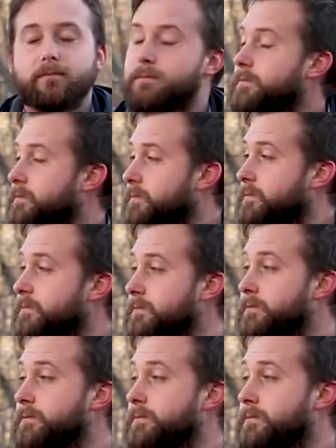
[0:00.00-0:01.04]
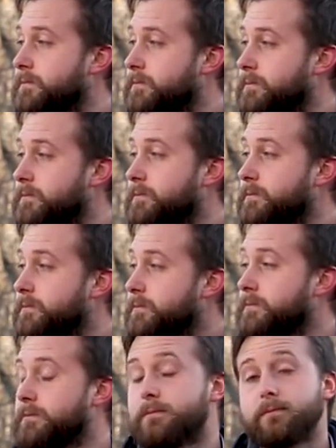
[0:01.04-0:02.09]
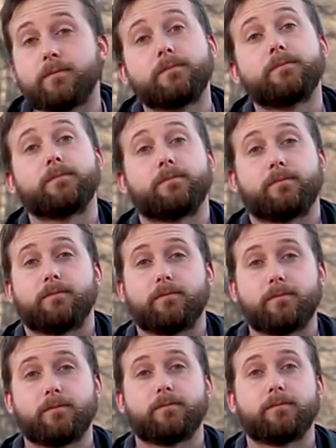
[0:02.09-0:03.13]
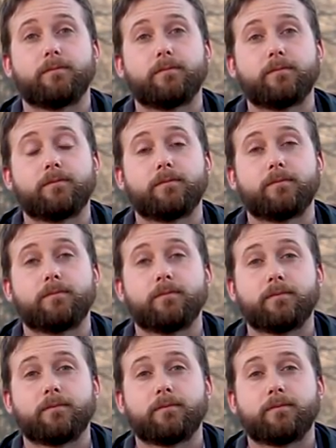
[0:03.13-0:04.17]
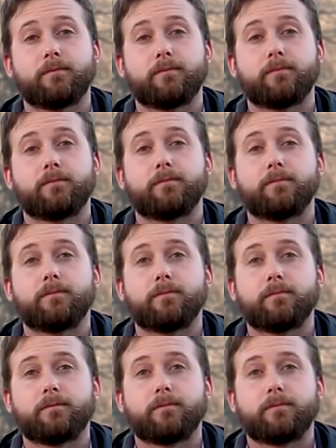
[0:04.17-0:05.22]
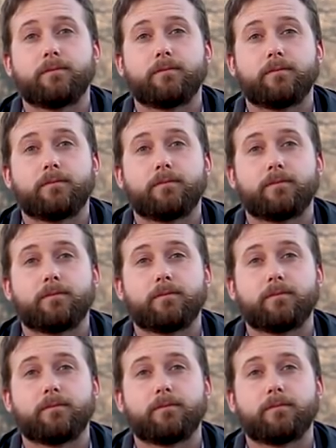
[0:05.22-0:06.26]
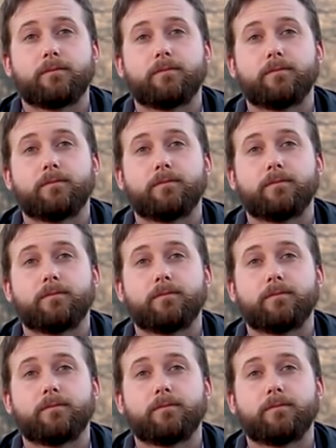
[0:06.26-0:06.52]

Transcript: (not speaking)